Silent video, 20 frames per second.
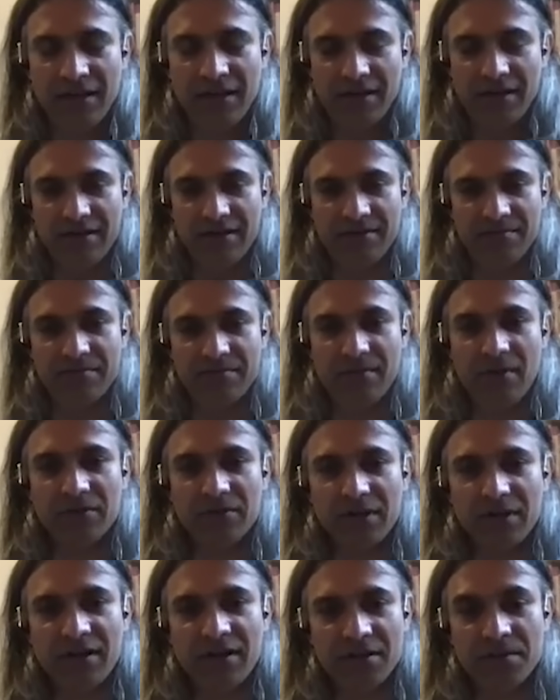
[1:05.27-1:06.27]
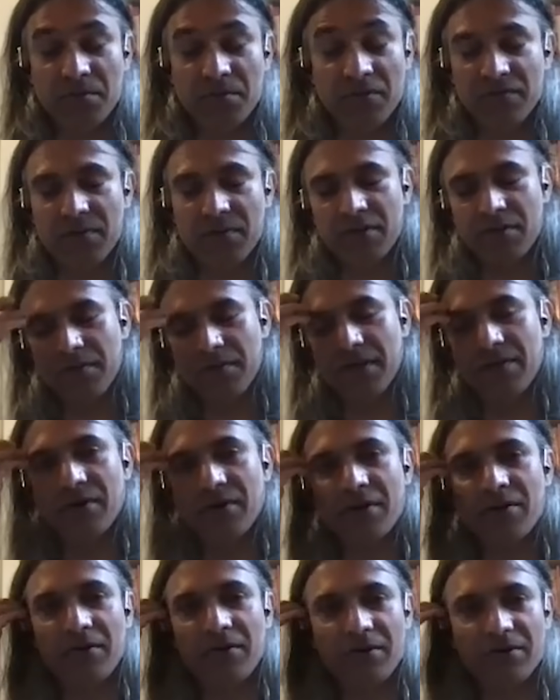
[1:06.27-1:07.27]
the cusp of such a big
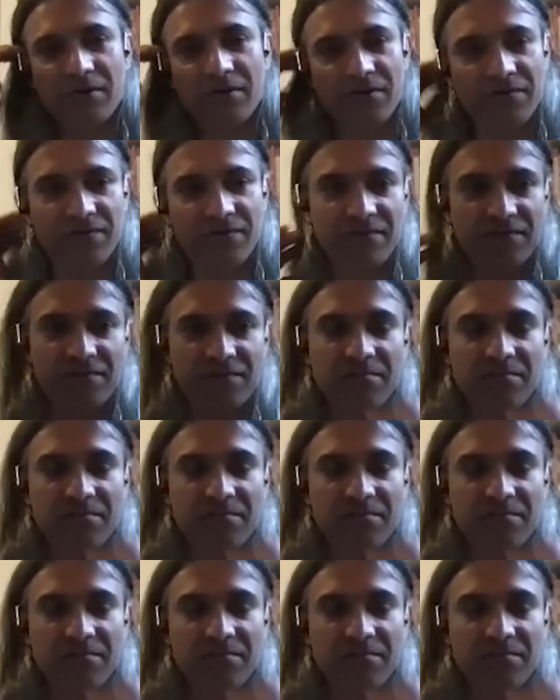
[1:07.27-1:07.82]
record of